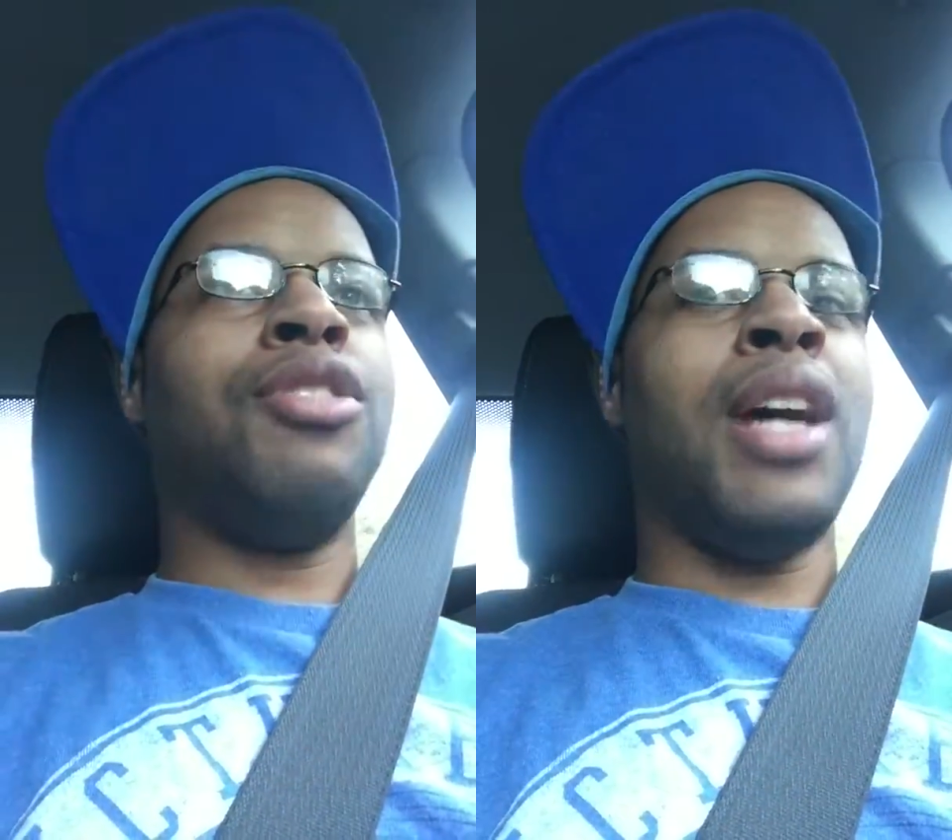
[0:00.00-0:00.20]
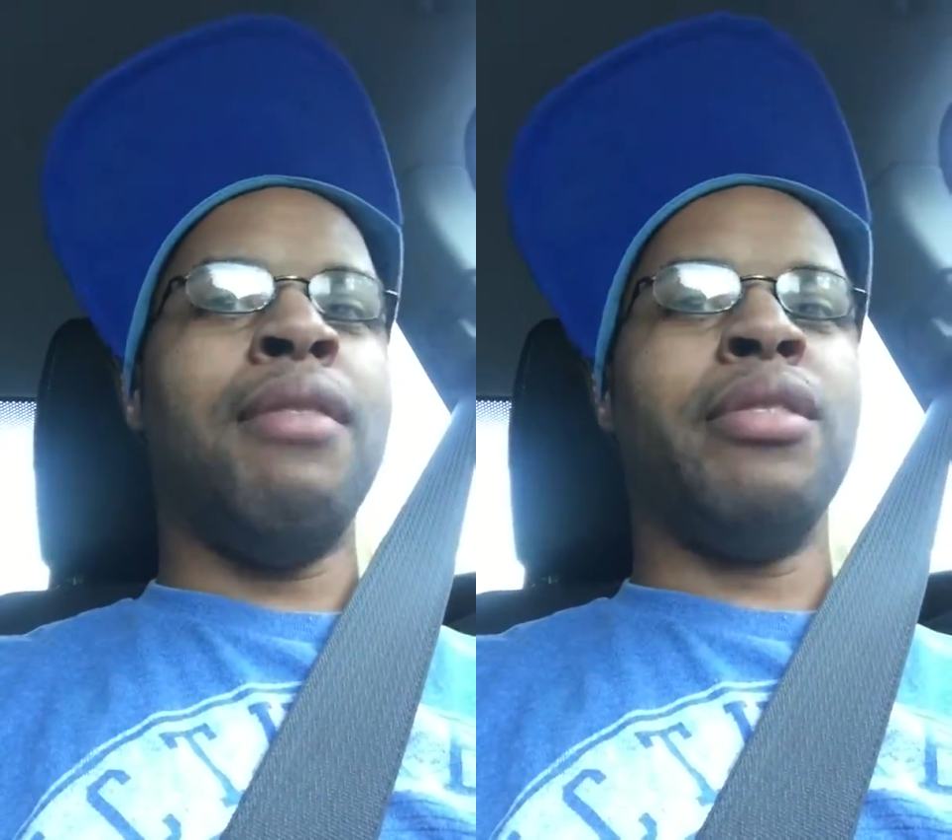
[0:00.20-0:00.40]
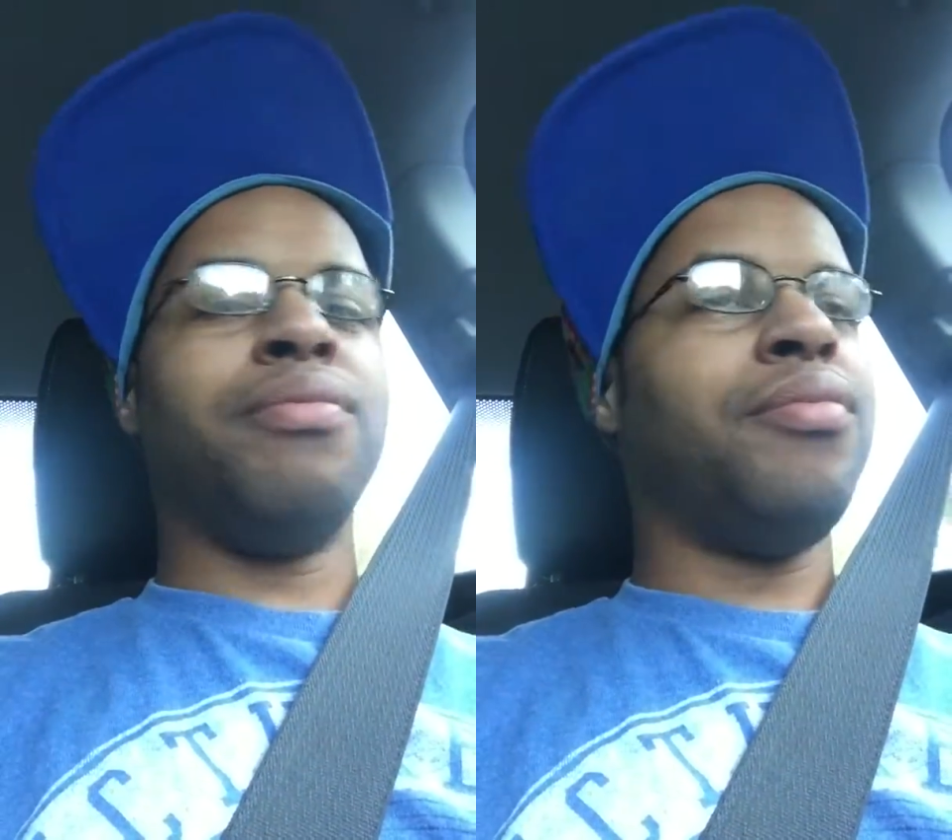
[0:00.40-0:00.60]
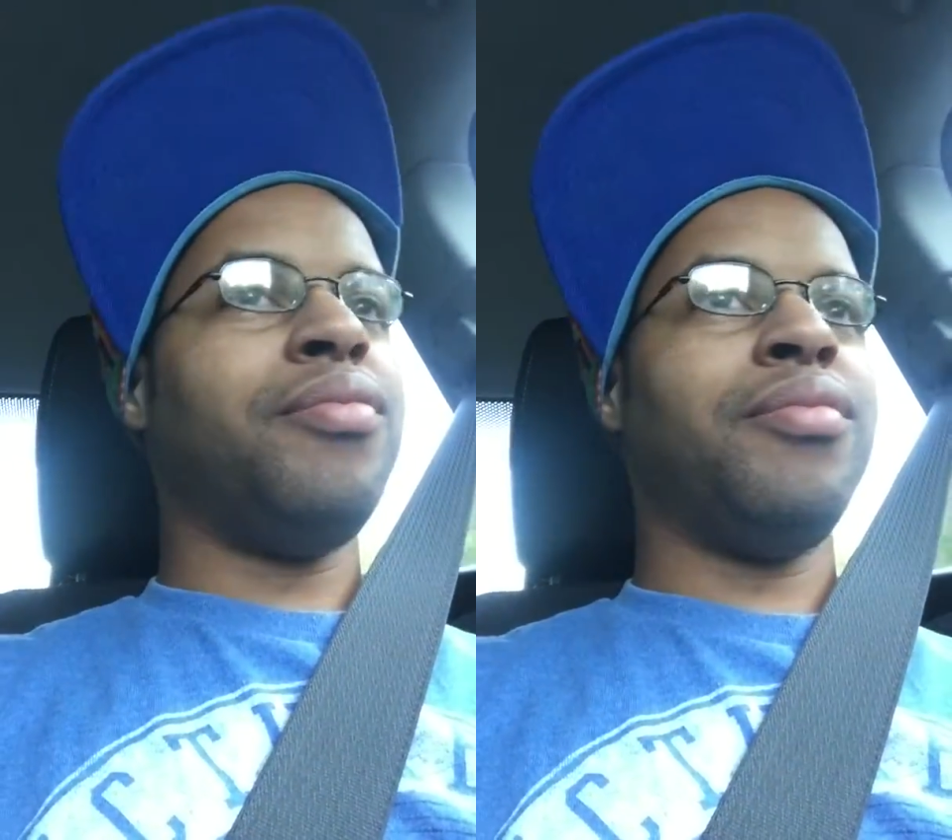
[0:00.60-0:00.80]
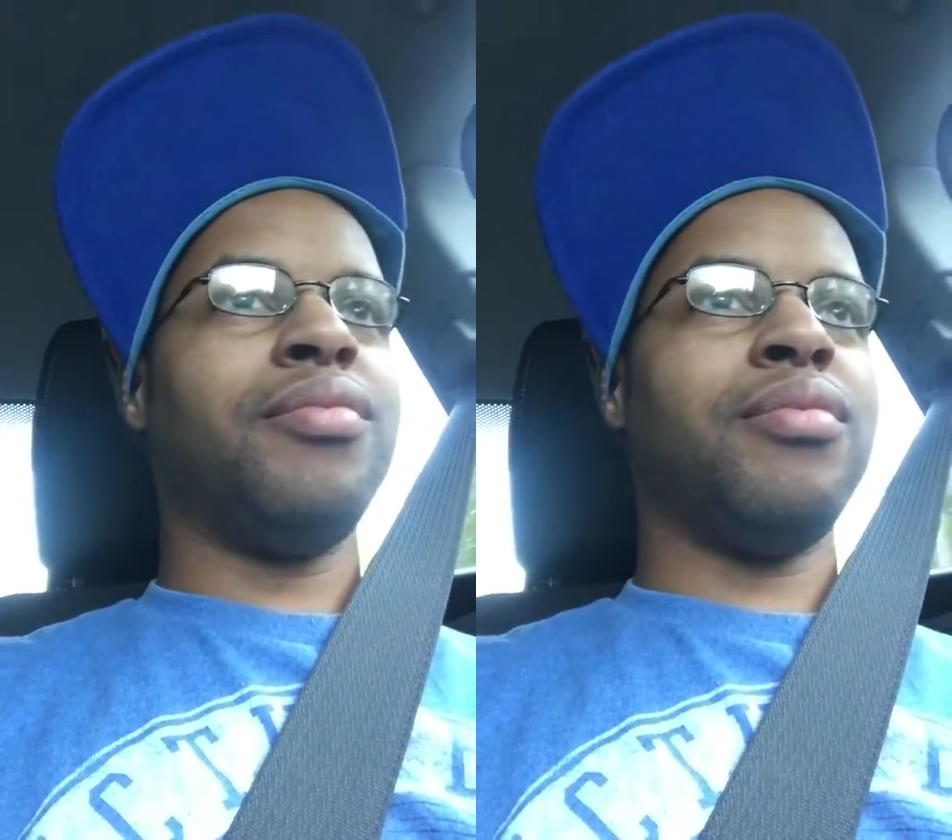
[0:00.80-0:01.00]

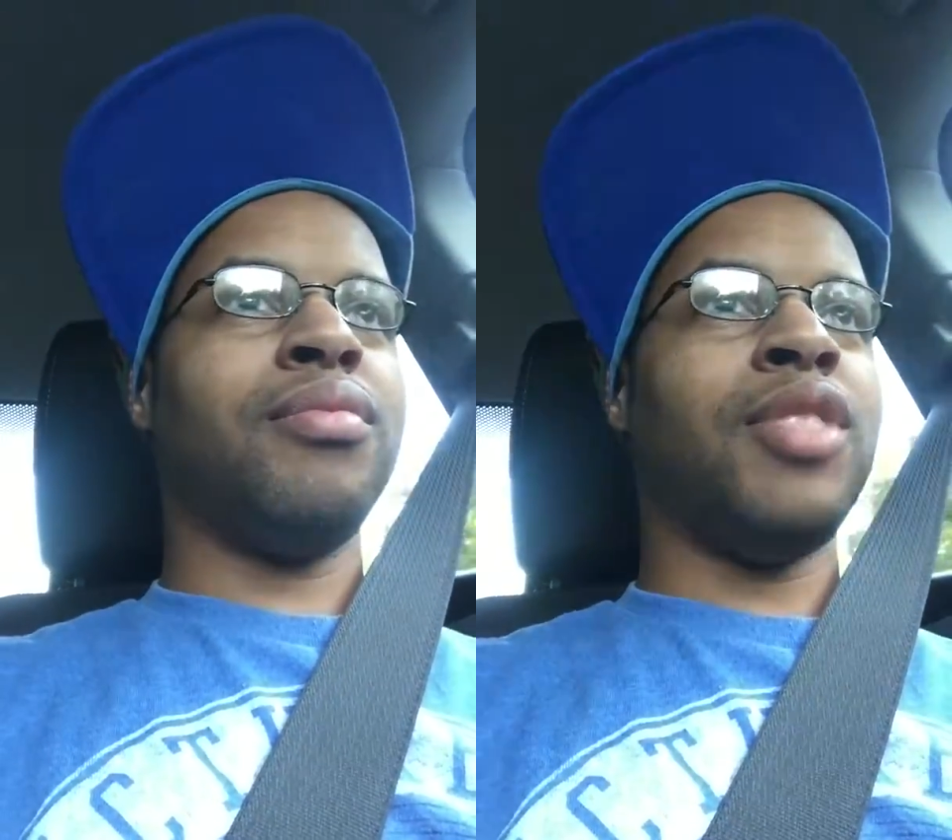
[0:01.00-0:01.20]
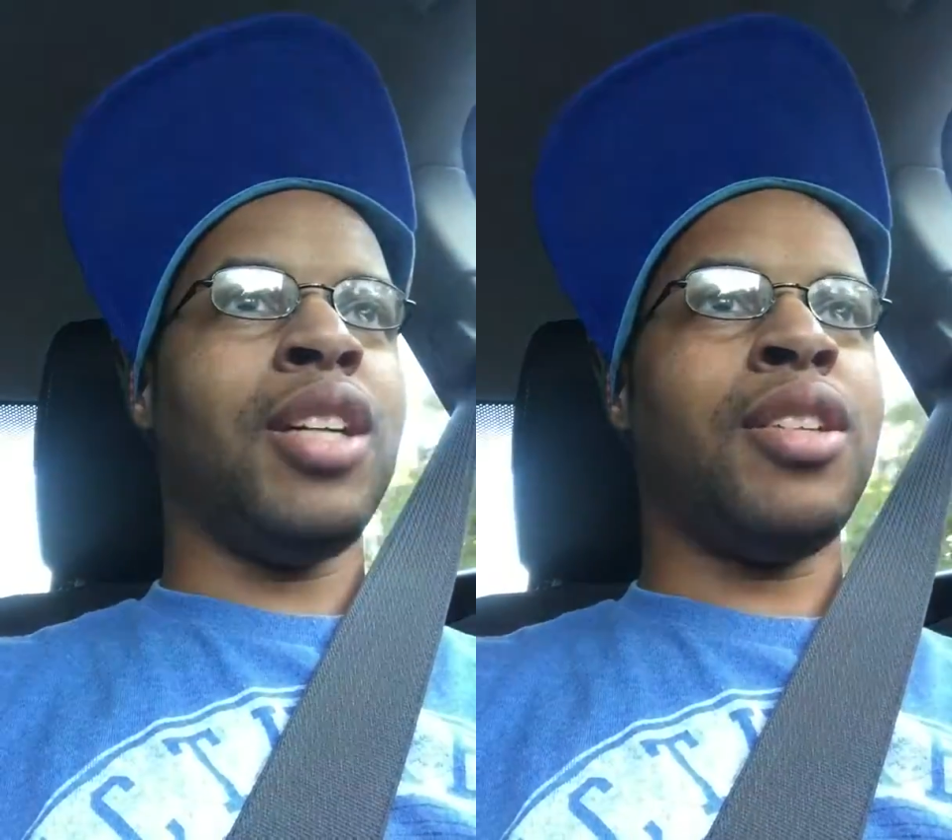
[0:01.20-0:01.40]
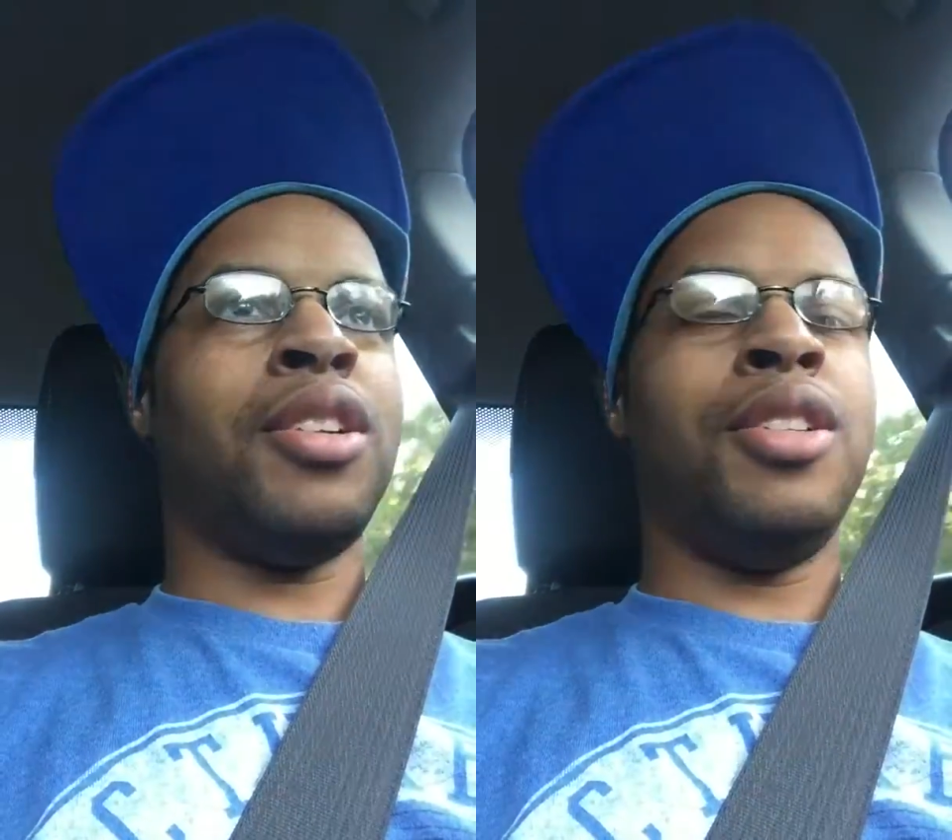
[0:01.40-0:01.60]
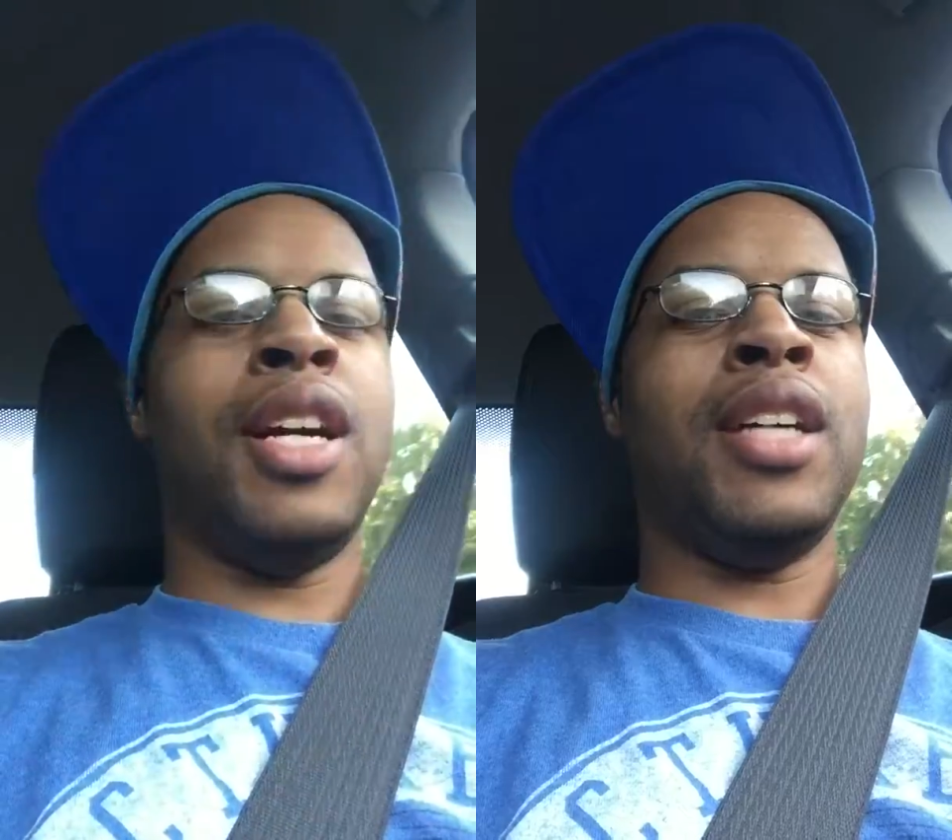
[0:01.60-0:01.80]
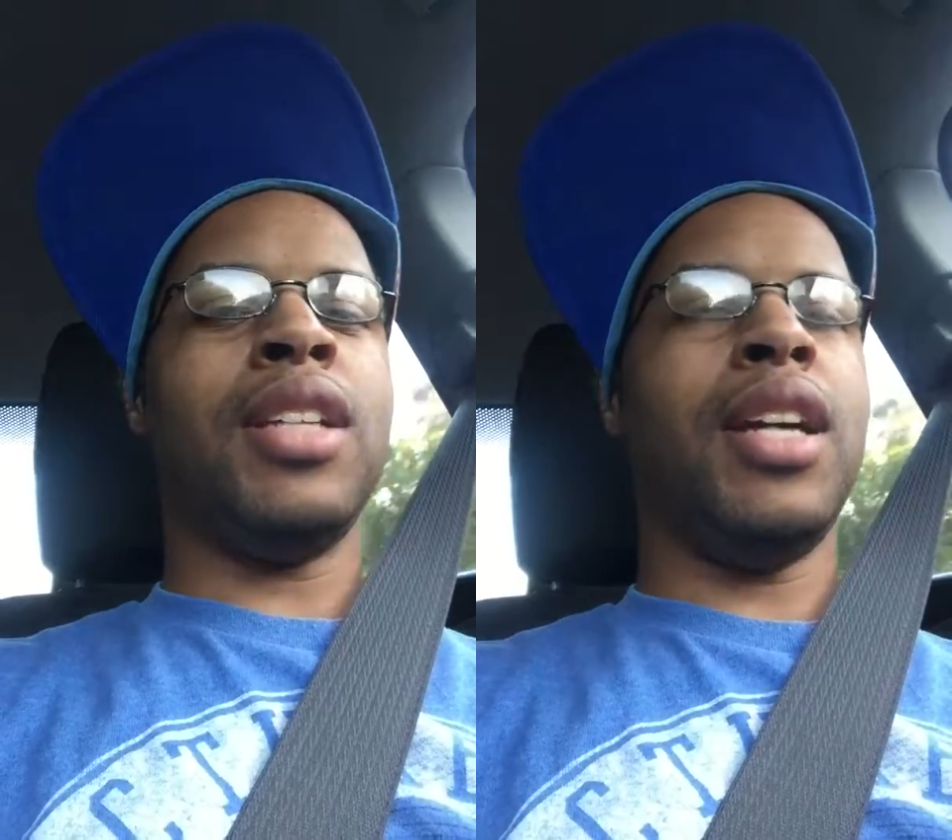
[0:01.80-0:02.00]
driving. I'll talk to you
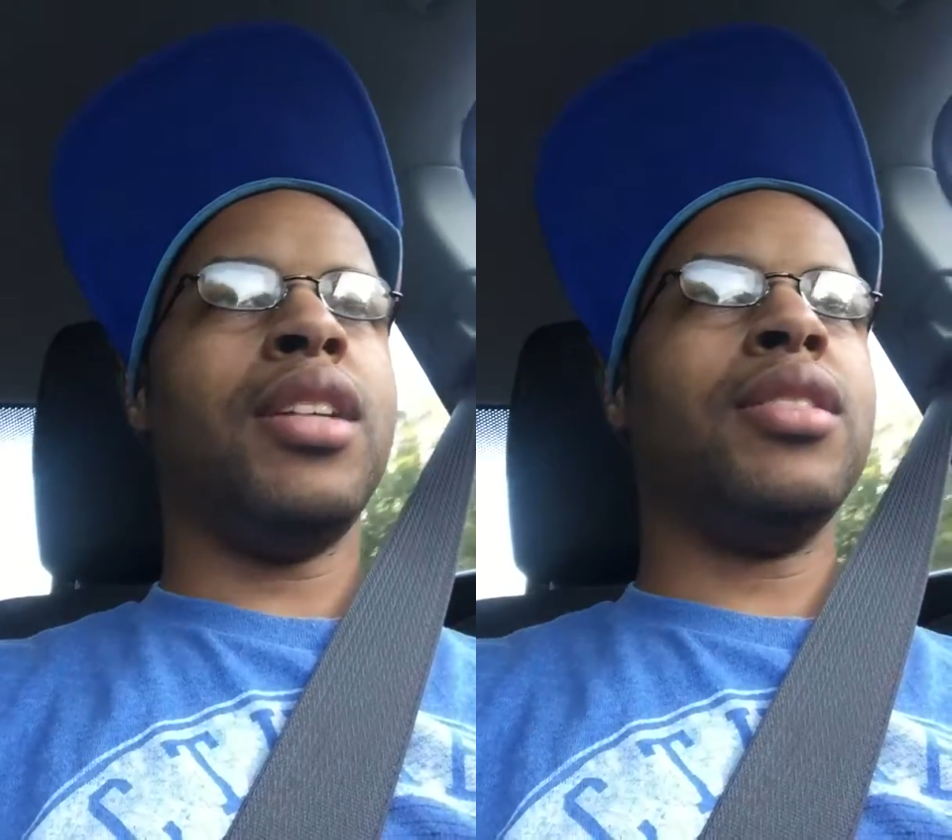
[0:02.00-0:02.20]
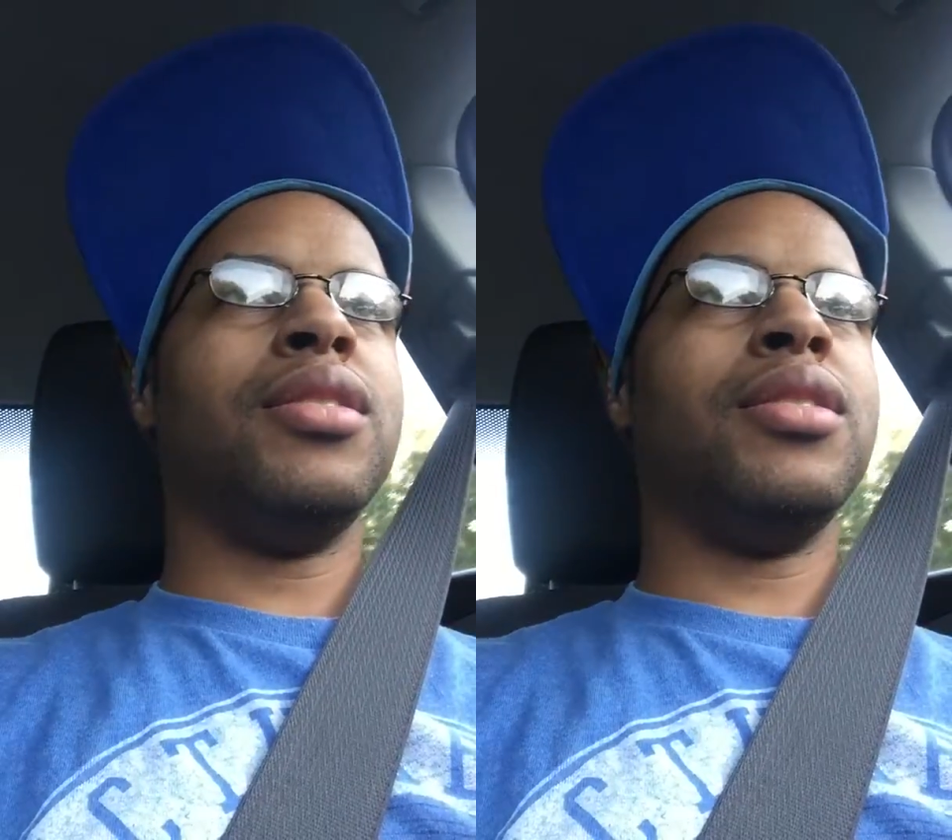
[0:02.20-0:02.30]
guys later.